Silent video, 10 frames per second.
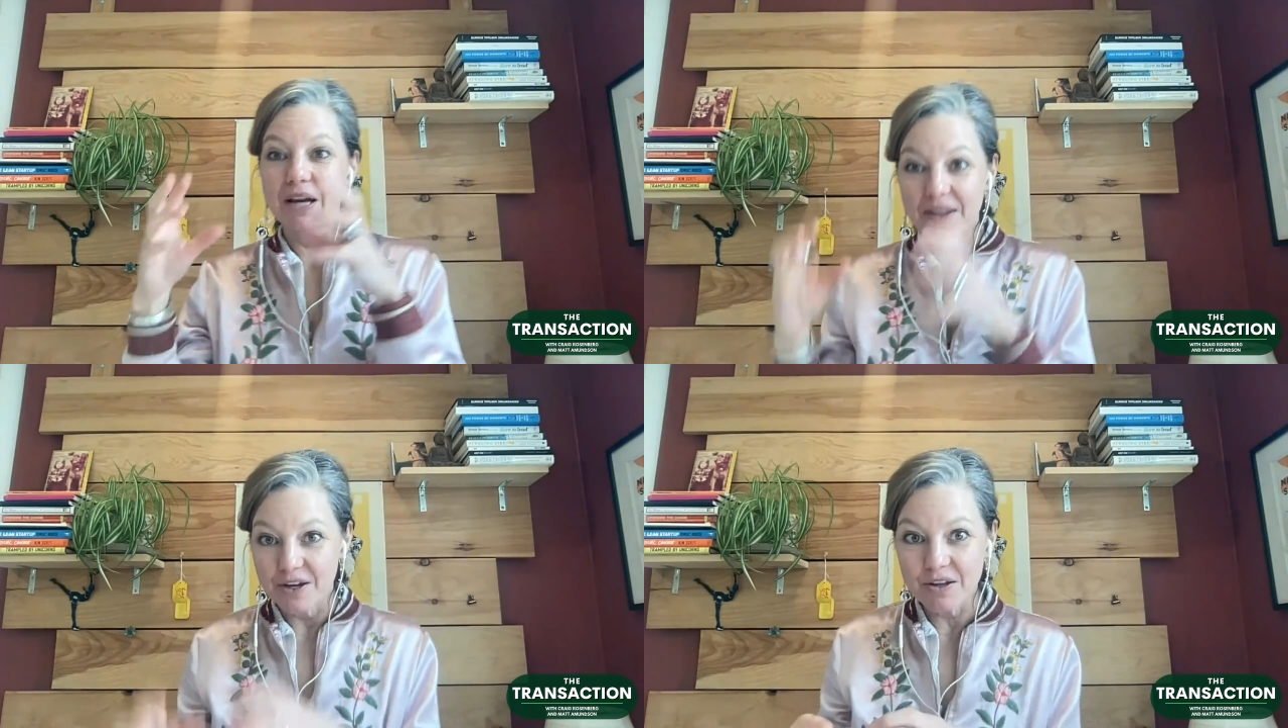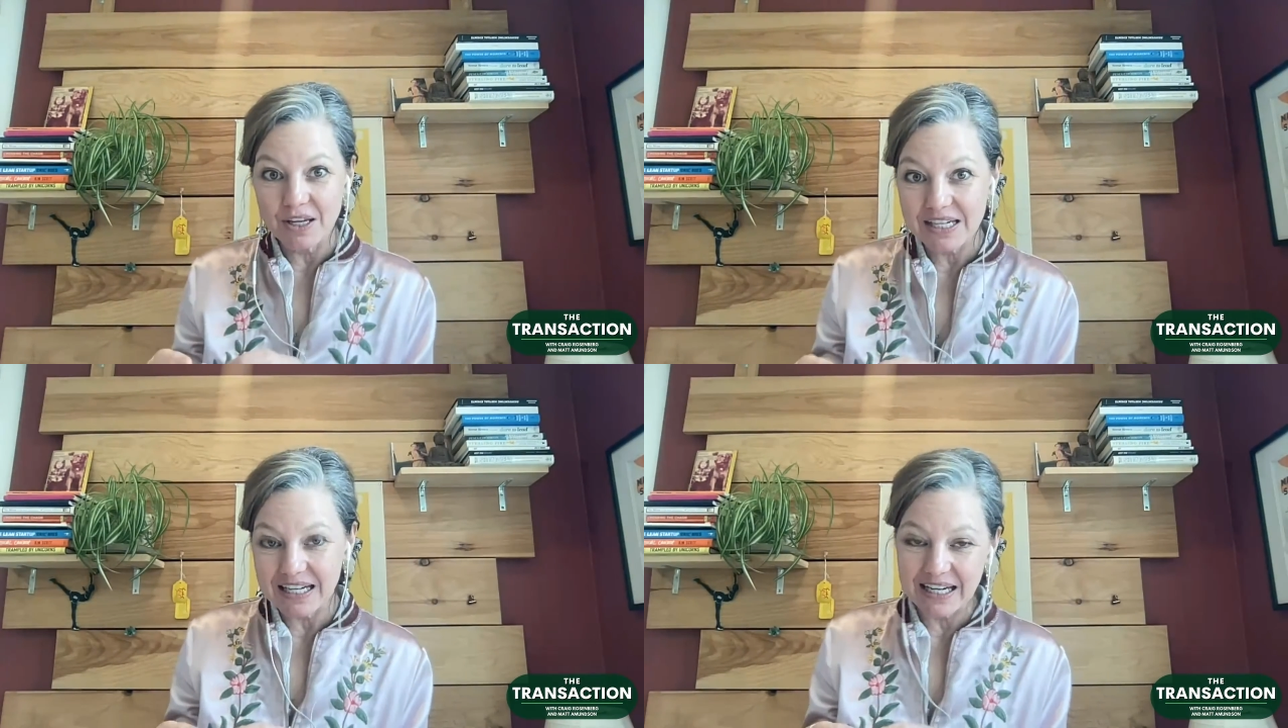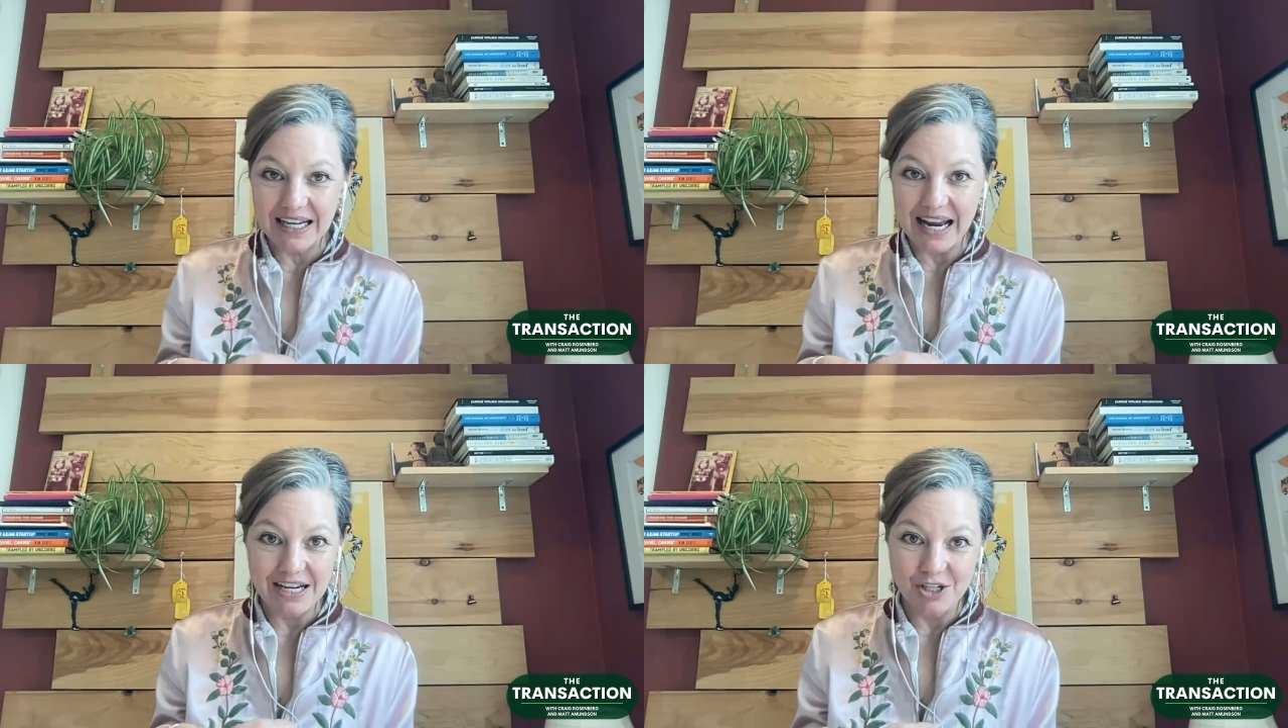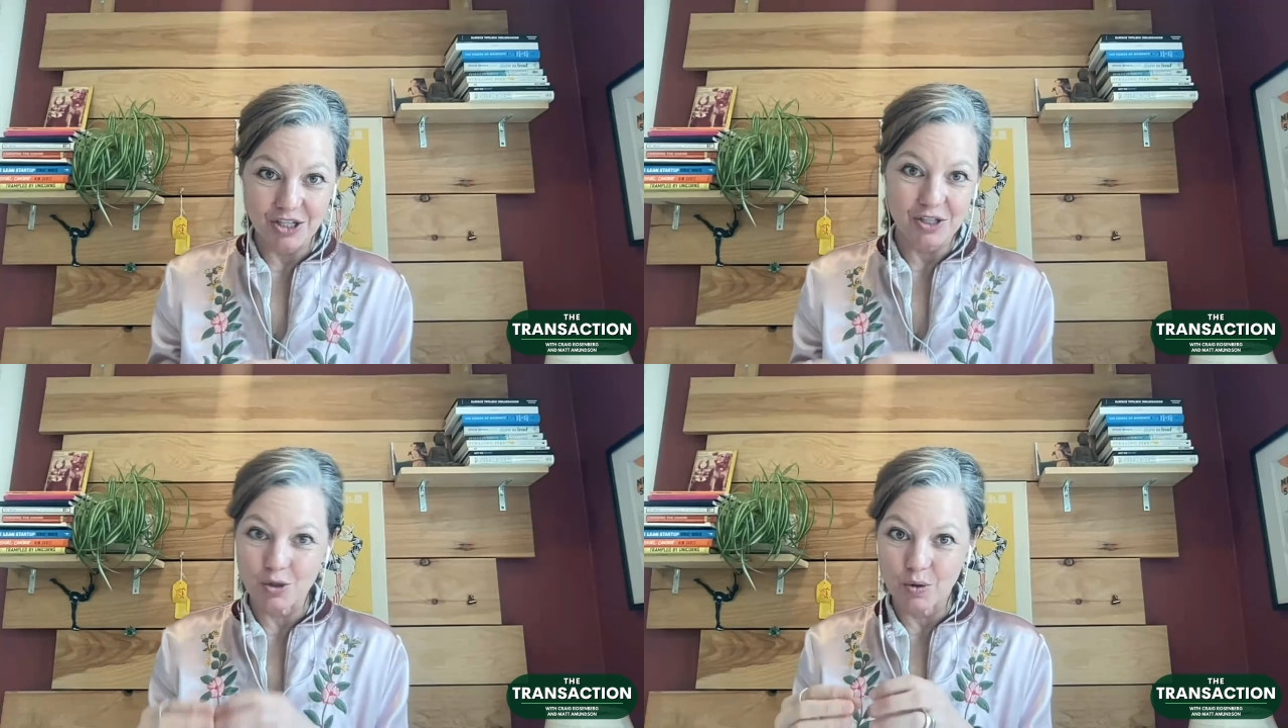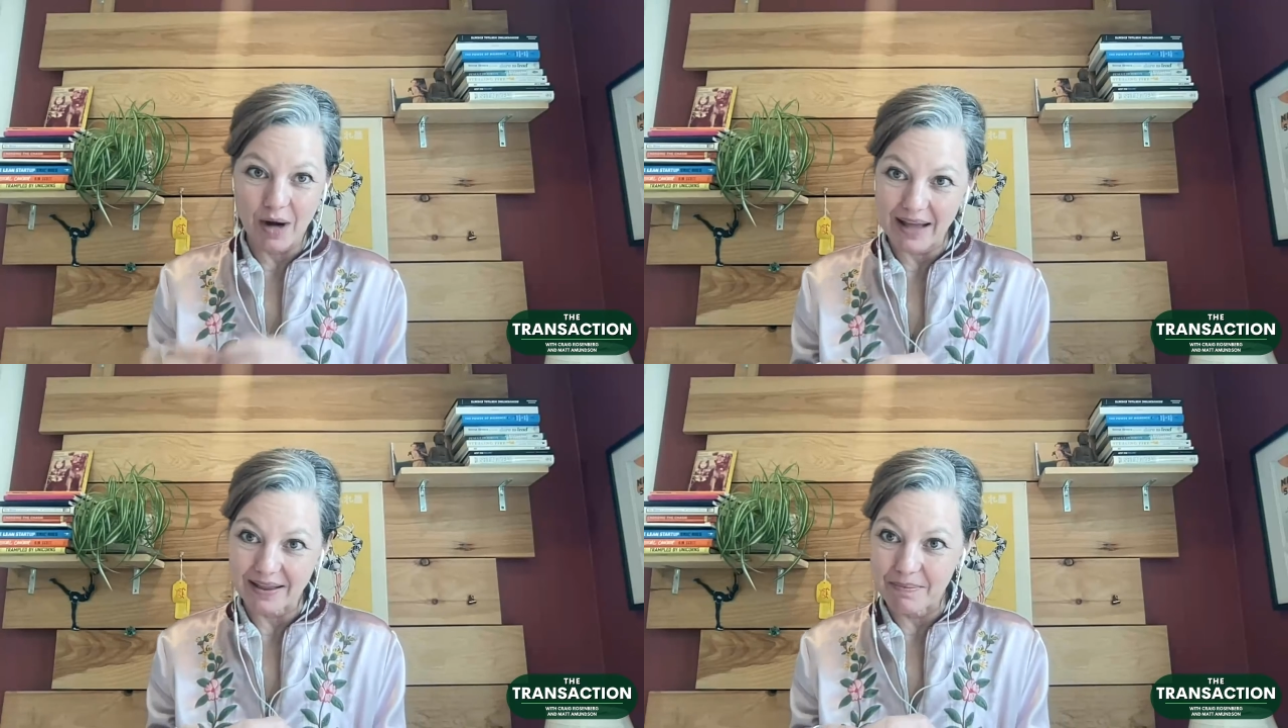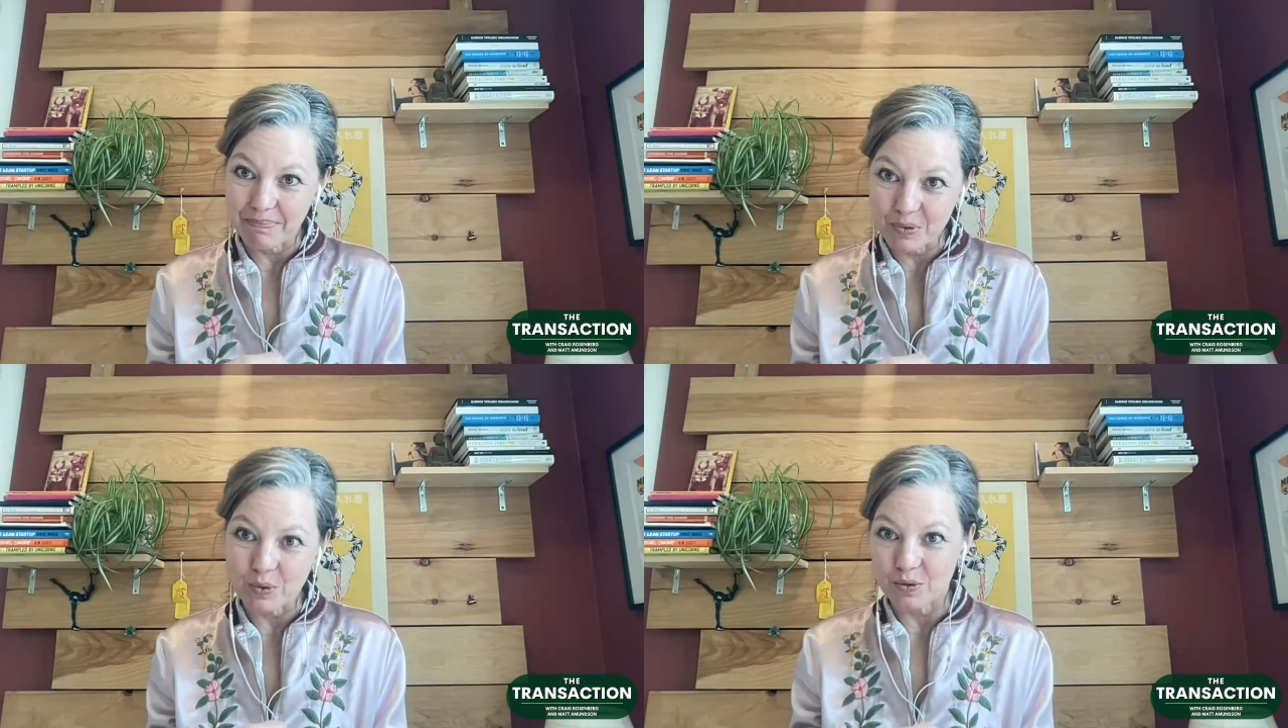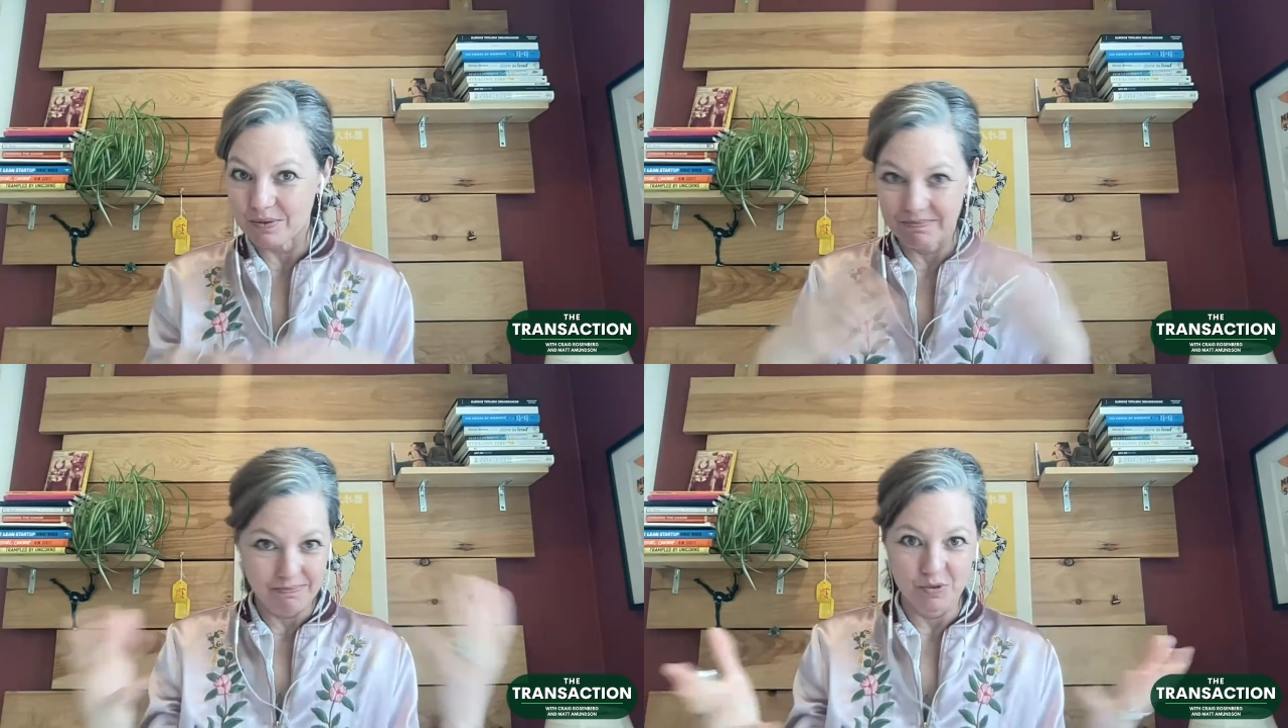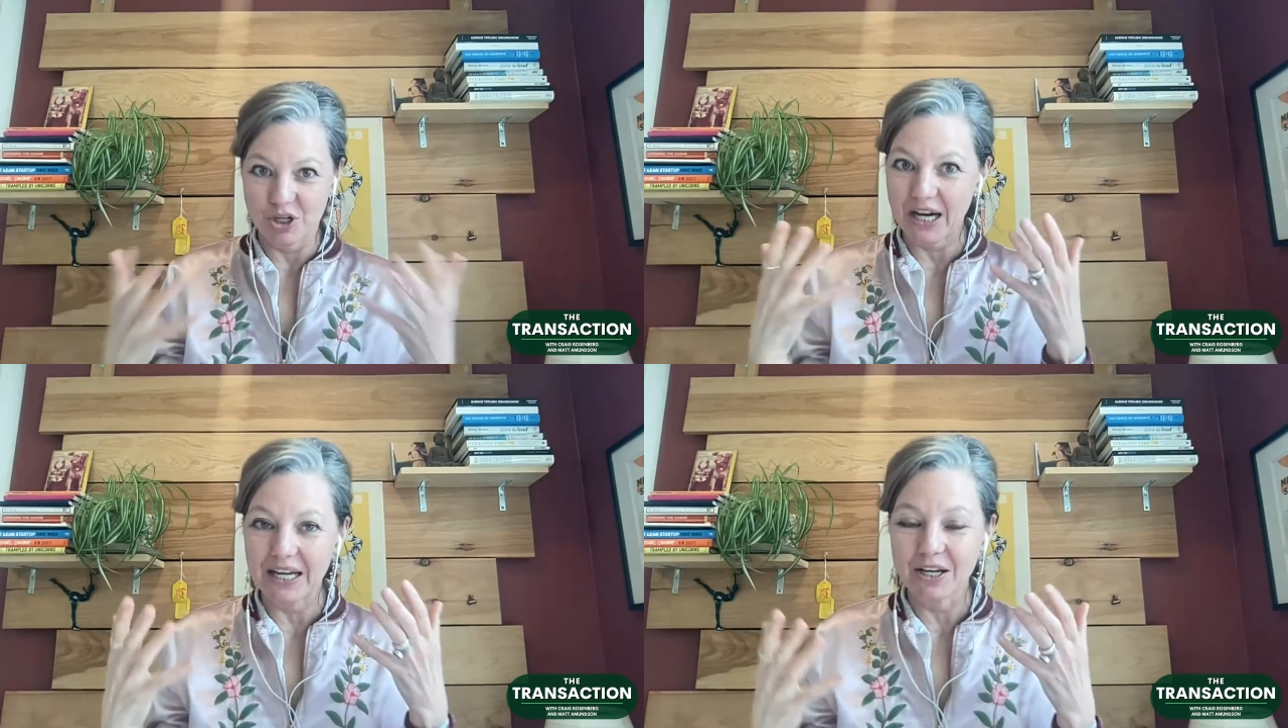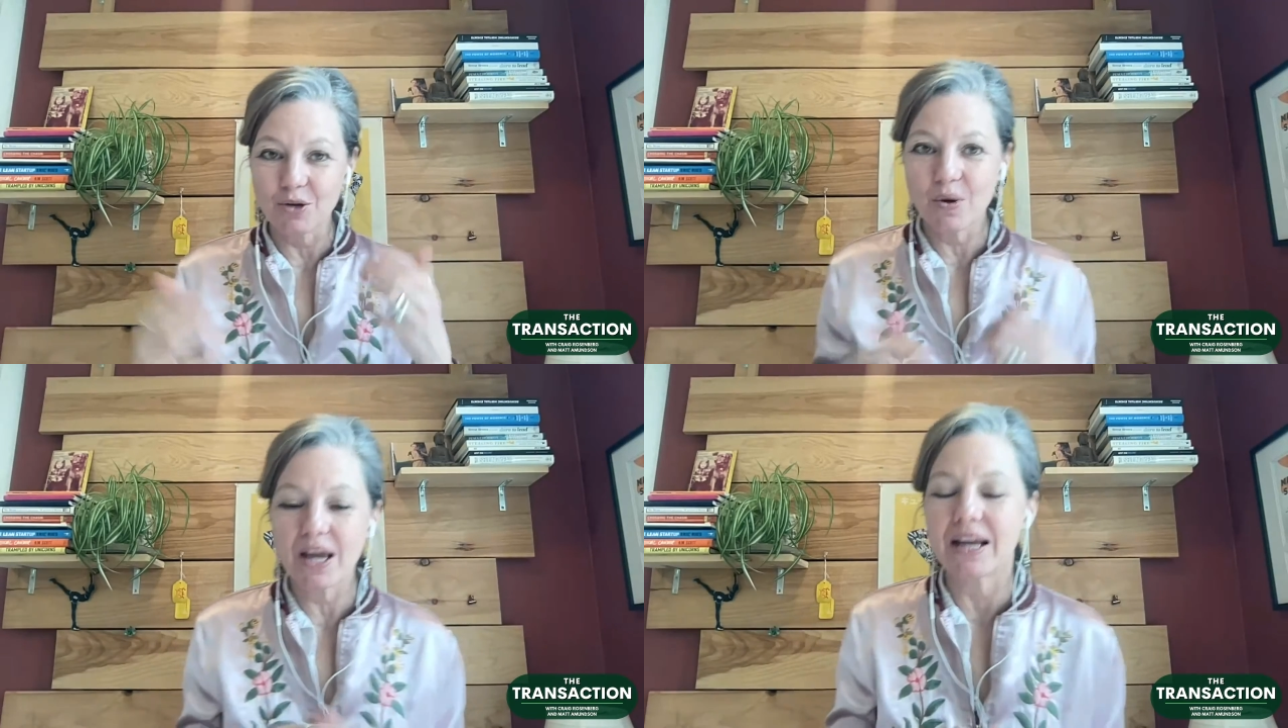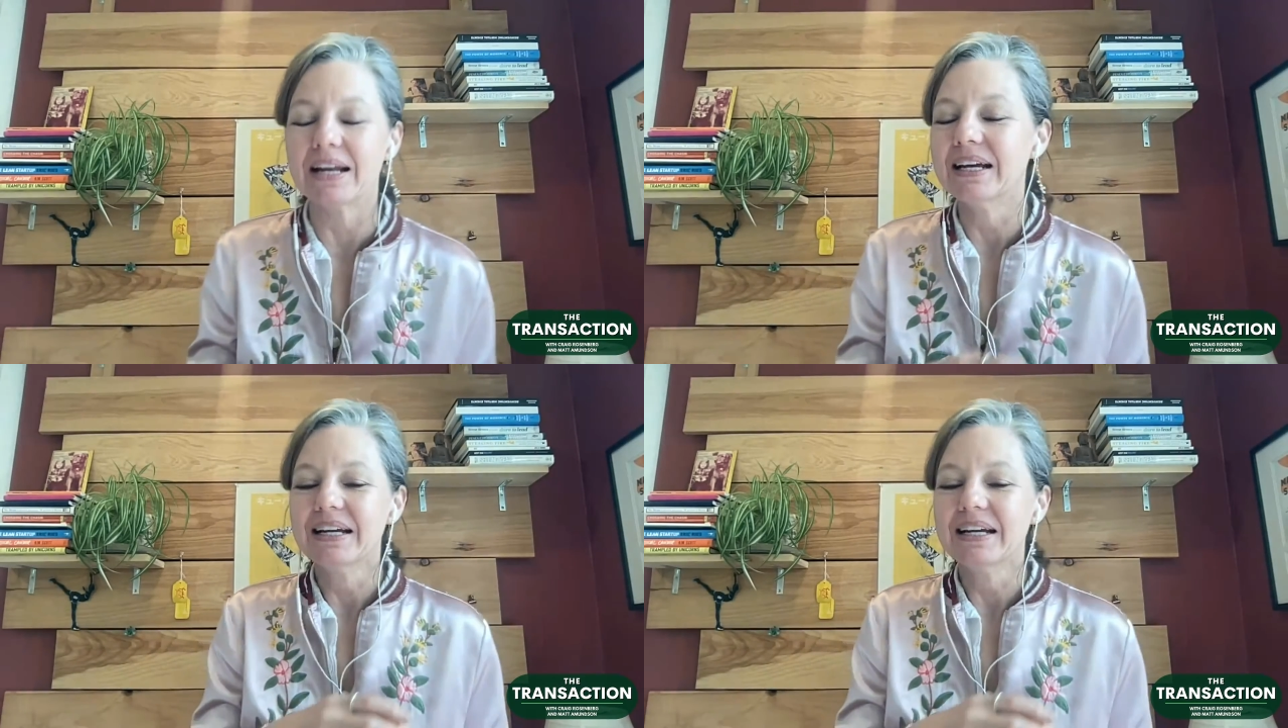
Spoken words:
There are the ticket agents who are at the booths checking you in.